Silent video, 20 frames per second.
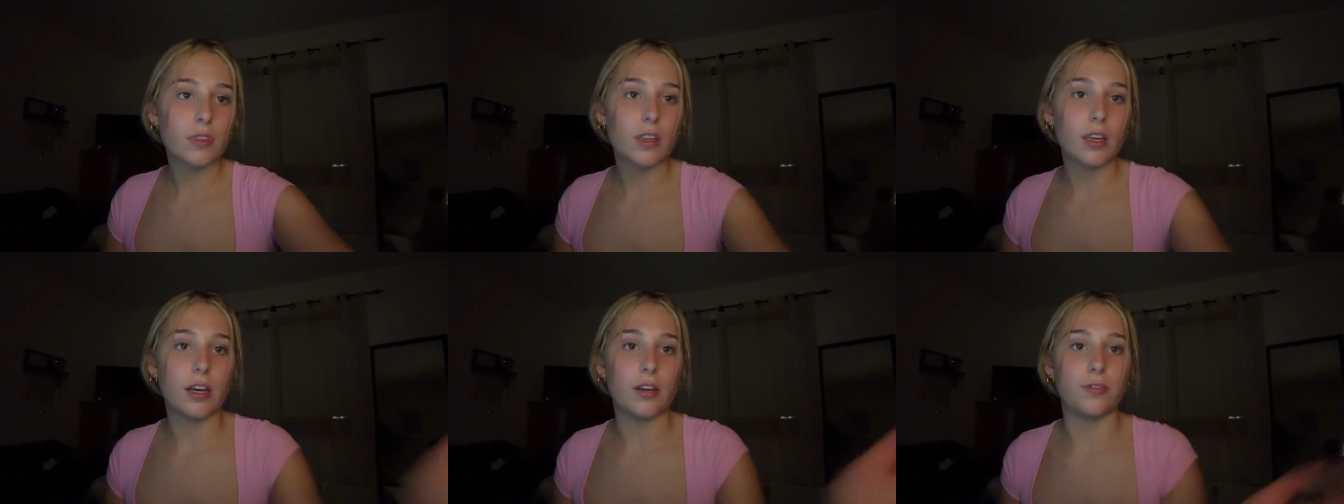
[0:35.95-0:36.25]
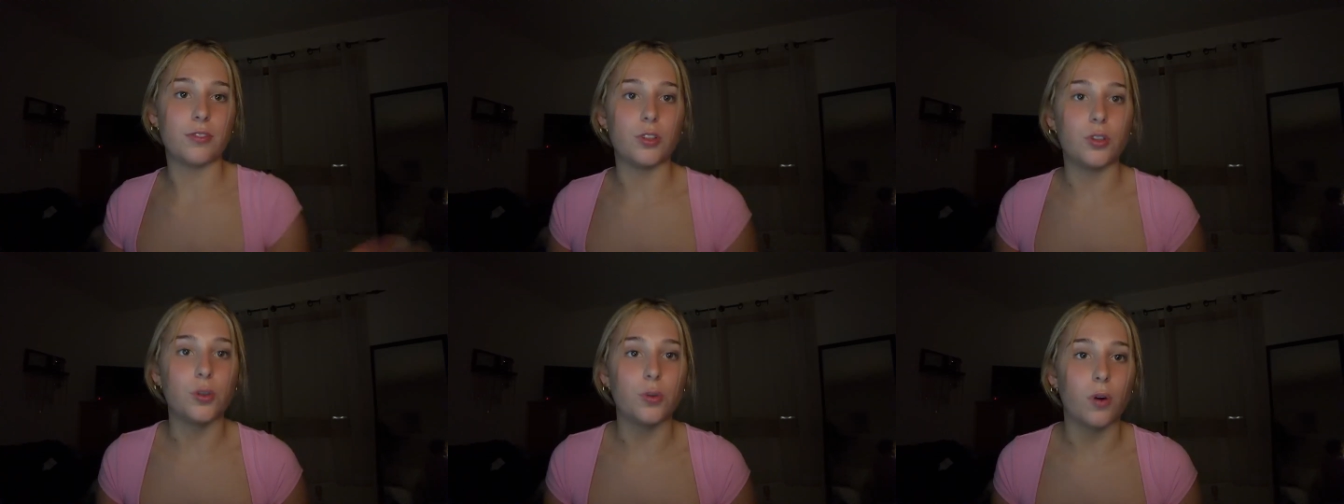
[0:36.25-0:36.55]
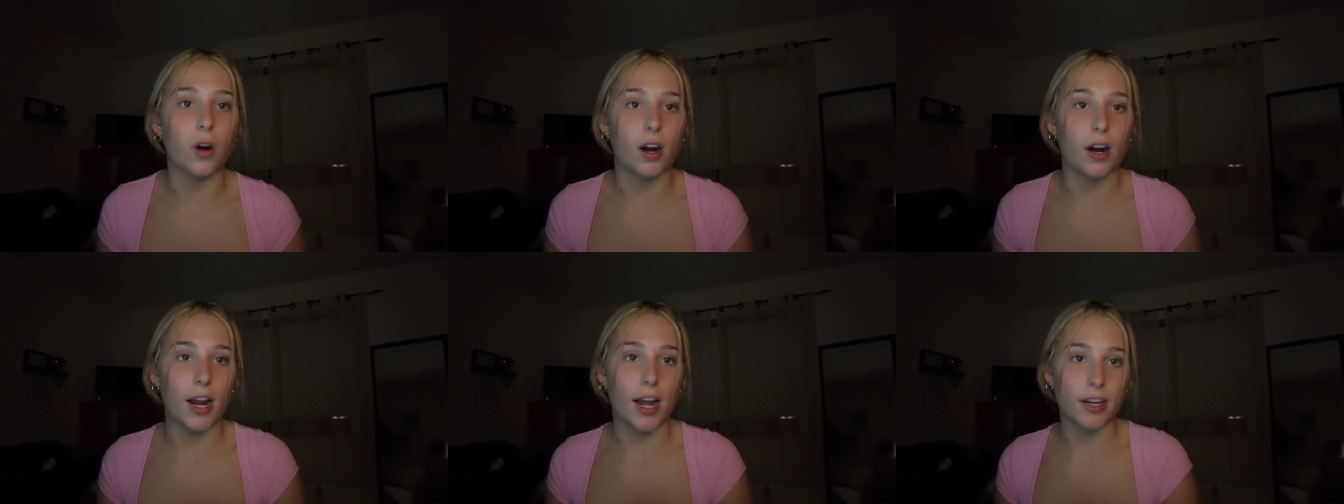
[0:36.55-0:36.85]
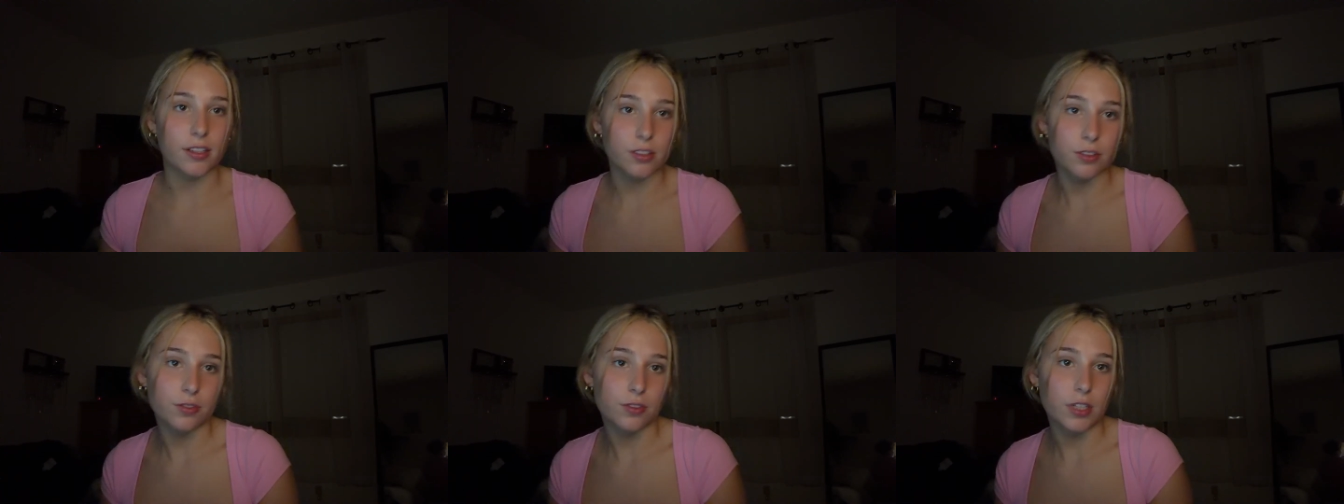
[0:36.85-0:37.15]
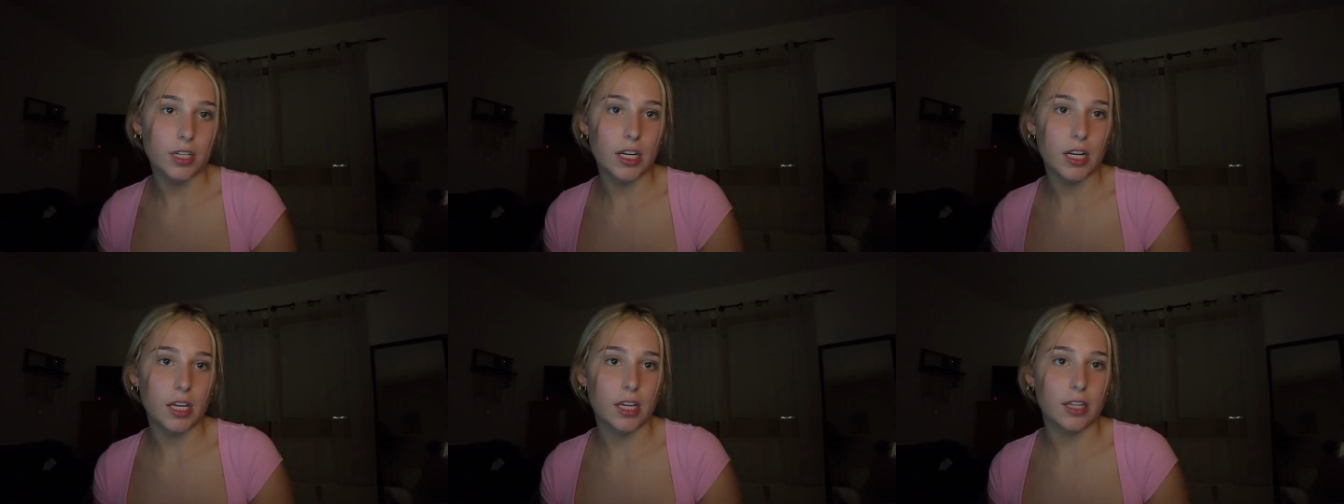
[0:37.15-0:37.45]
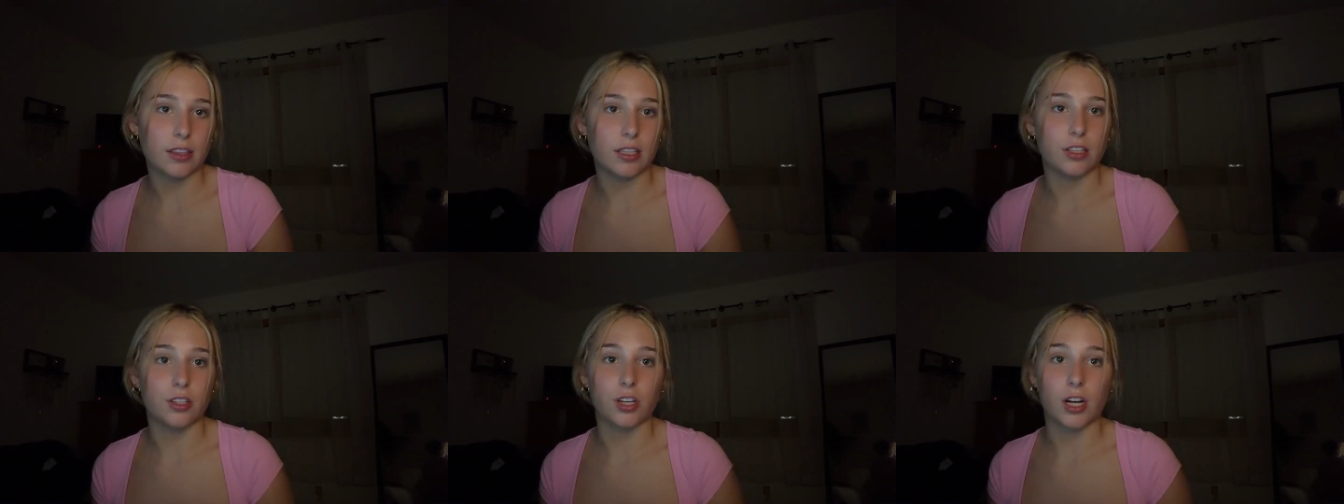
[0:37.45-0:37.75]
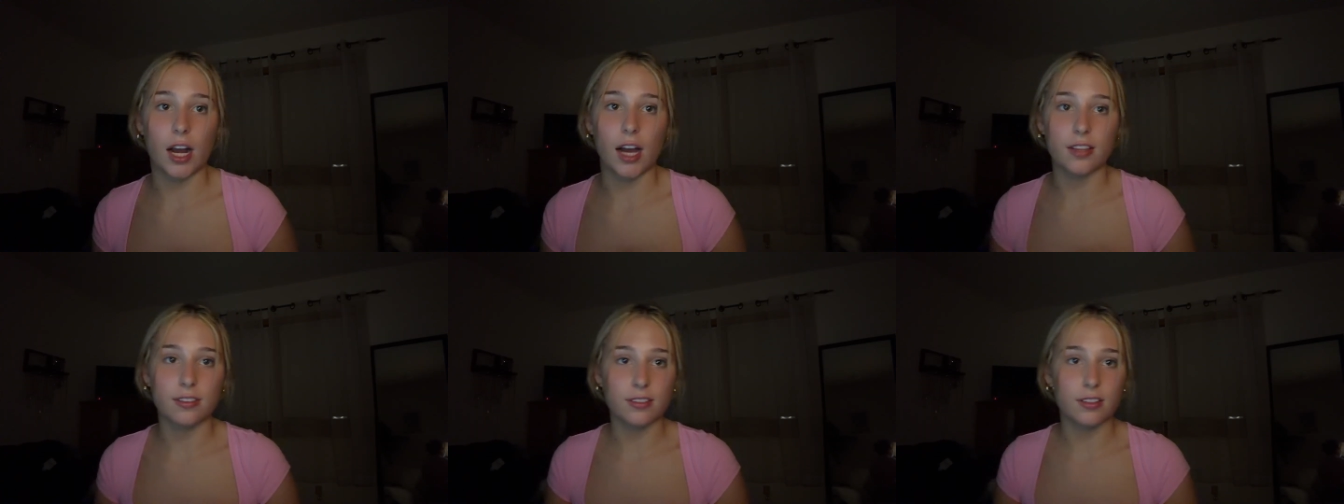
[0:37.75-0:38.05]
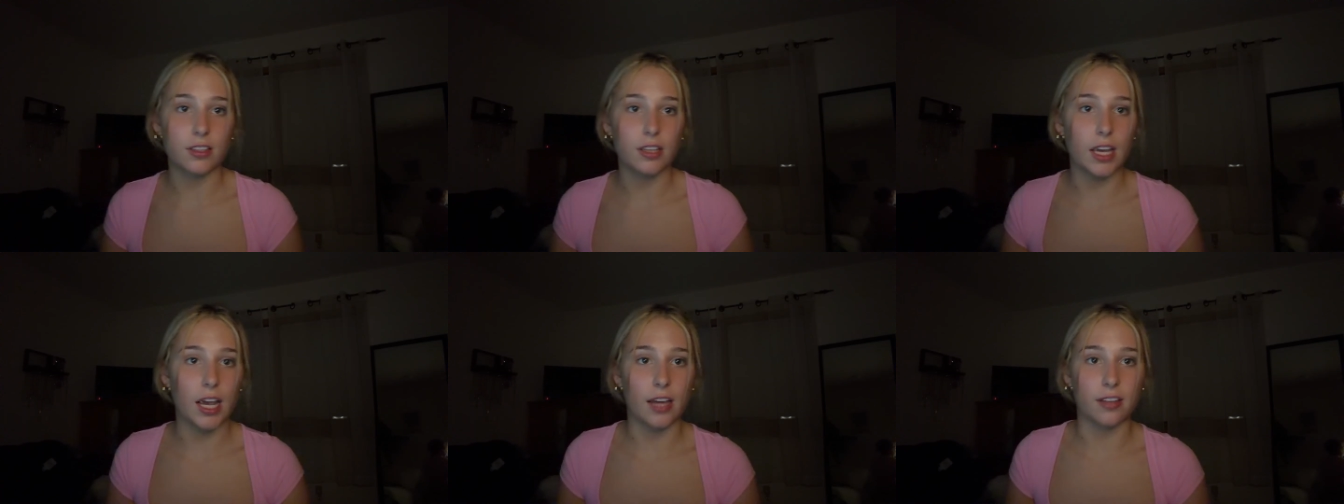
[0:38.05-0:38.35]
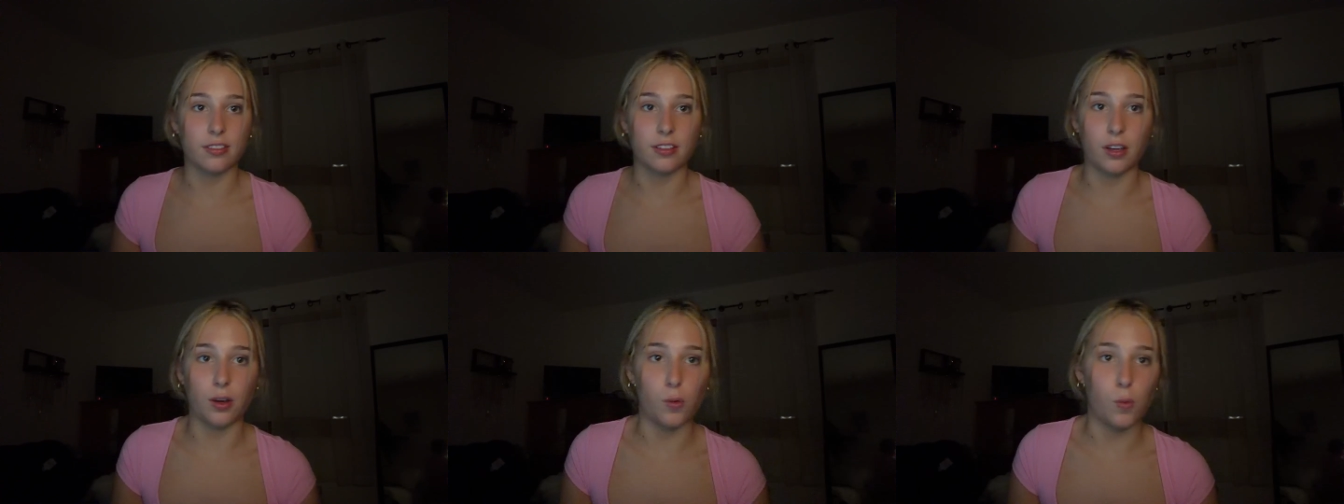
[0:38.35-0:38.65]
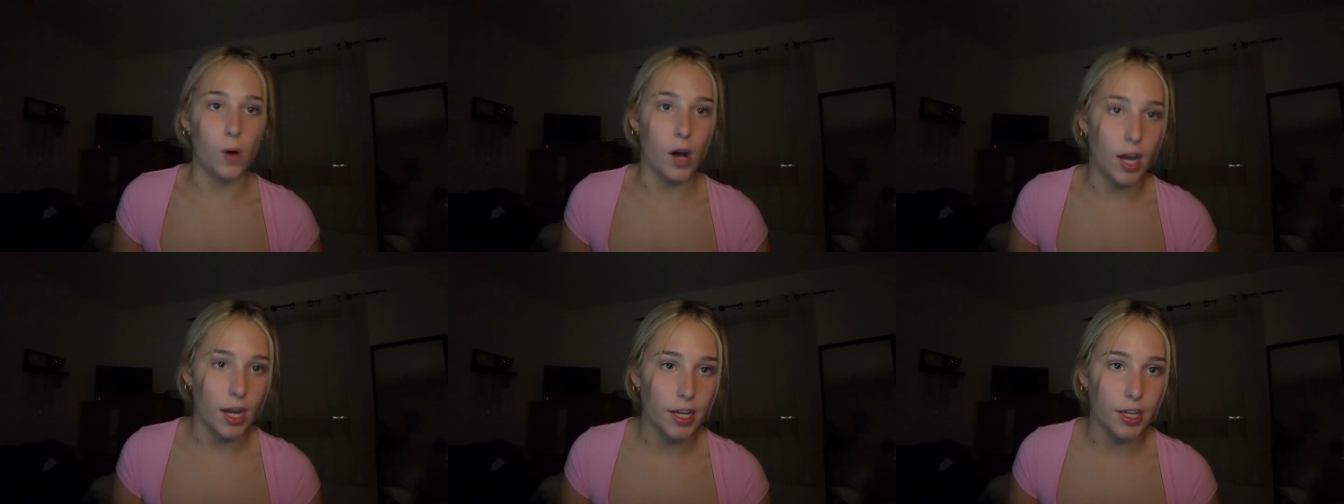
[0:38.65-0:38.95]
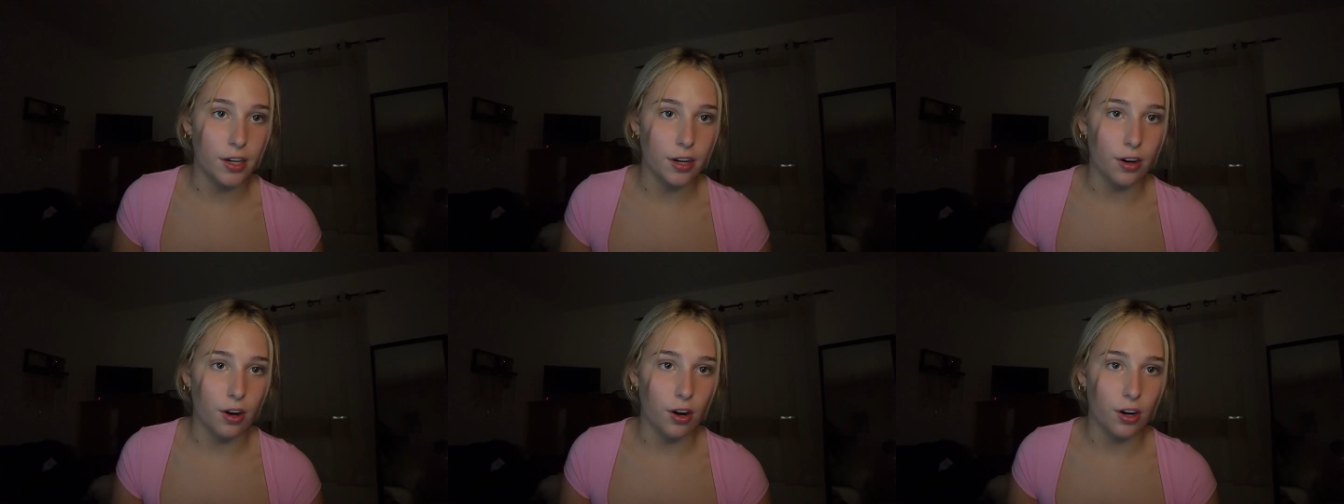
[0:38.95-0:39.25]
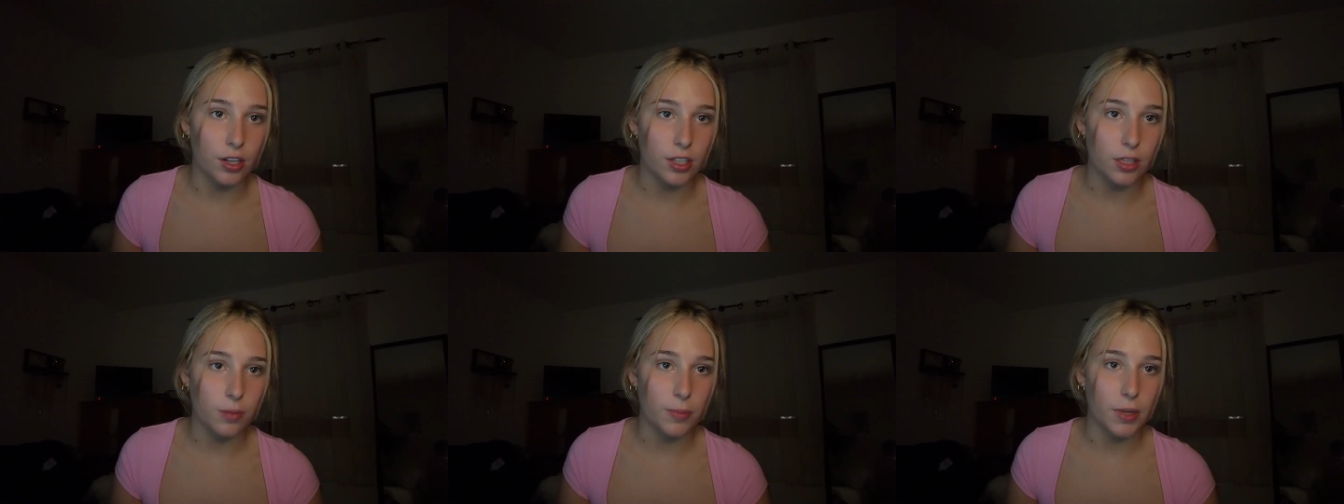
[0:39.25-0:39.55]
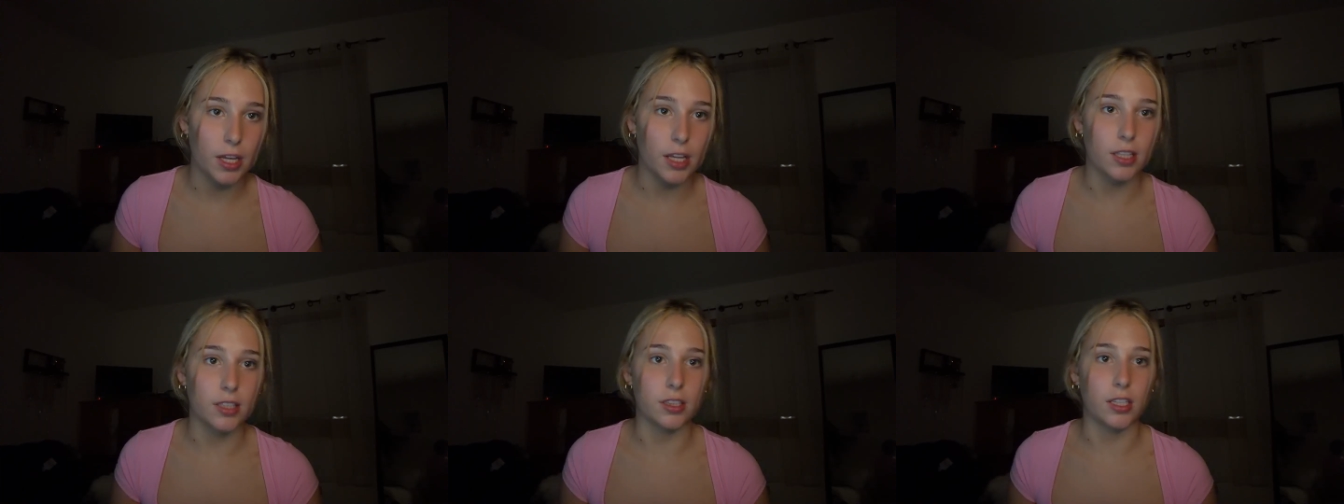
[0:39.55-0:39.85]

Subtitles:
If you are active reading, then you're constantly asking why in an argument,